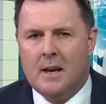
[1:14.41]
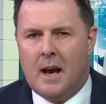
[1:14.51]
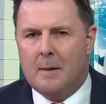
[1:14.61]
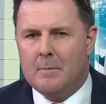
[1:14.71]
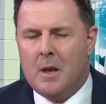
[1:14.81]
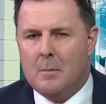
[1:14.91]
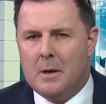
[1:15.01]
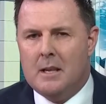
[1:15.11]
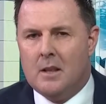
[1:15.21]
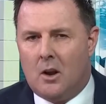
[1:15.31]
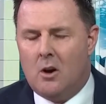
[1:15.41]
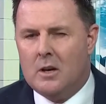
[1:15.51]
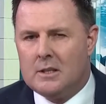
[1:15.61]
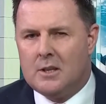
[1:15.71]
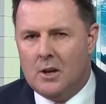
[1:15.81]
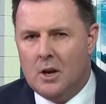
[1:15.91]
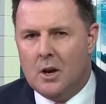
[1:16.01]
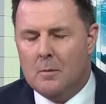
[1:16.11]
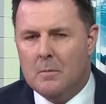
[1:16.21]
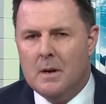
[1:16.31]
But in the longer
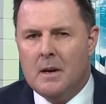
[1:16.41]
term,